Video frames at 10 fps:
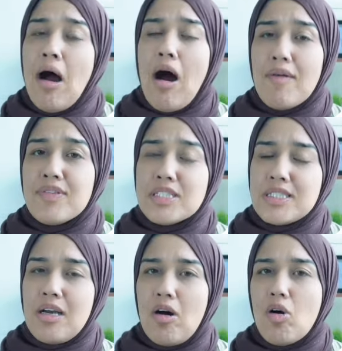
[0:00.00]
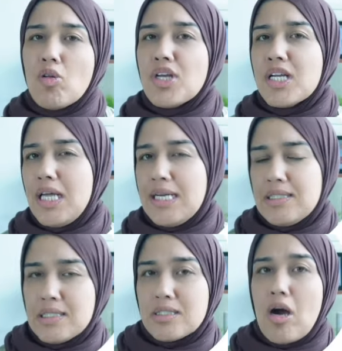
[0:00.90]
online. So
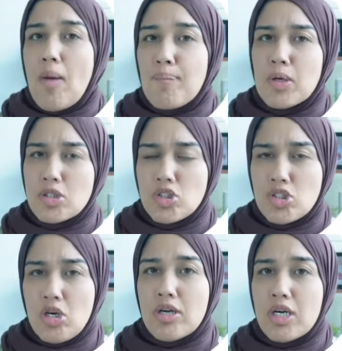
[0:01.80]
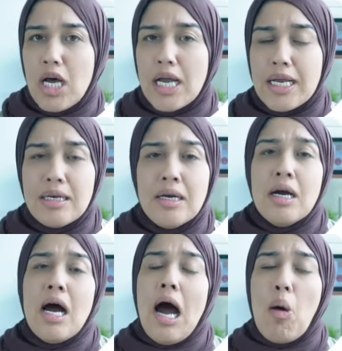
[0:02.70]
within eighteen months, I
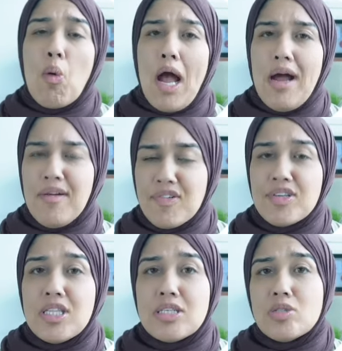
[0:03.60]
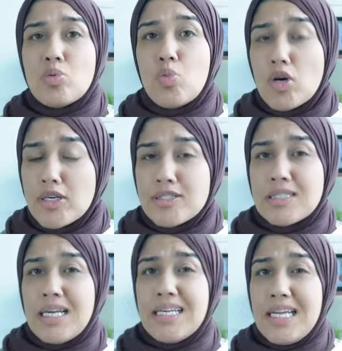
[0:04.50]
completed my master's degree.
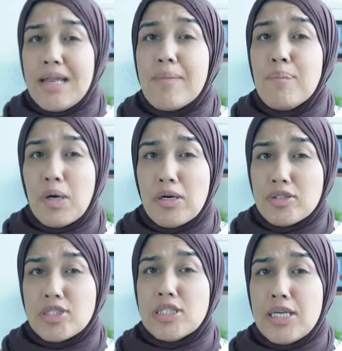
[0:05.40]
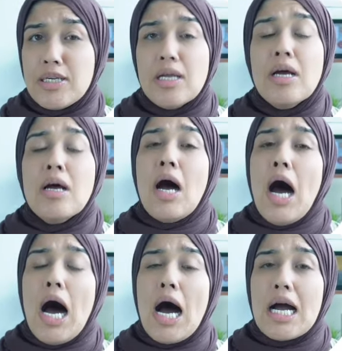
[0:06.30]
I did take a full-time
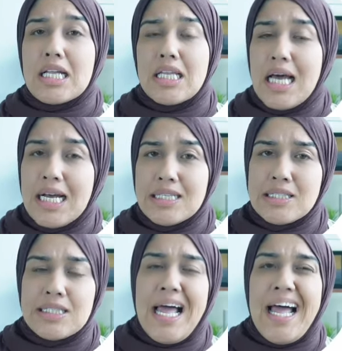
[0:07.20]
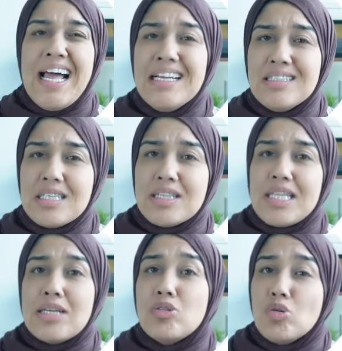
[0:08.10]
course load just
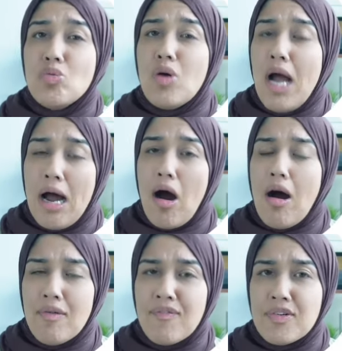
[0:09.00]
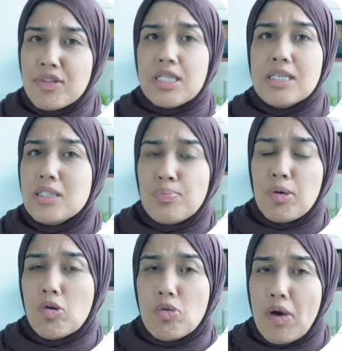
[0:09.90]
to quickly uh, complete my